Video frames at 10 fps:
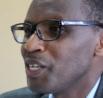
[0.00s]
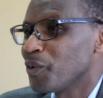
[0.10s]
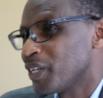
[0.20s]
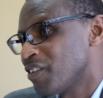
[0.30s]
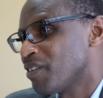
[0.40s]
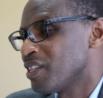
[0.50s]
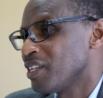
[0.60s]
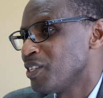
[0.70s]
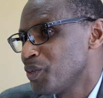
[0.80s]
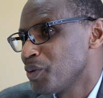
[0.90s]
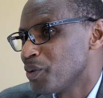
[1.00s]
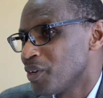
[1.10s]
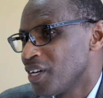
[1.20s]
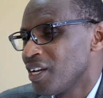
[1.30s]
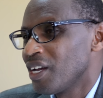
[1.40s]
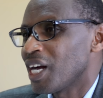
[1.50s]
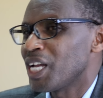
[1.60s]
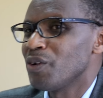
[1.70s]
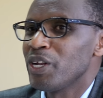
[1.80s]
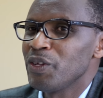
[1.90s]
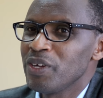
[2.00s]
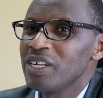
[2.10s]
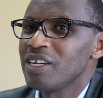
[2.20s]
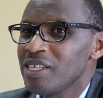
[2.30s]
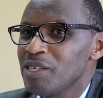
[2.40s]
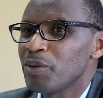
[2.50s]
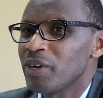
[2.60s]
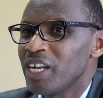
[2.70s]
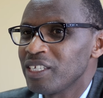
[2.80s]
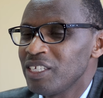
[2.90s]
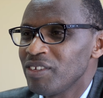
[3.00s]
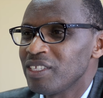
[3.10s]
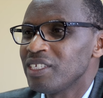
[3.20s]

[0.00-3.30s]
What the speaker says: in whatever they do. And when you increase the productivity,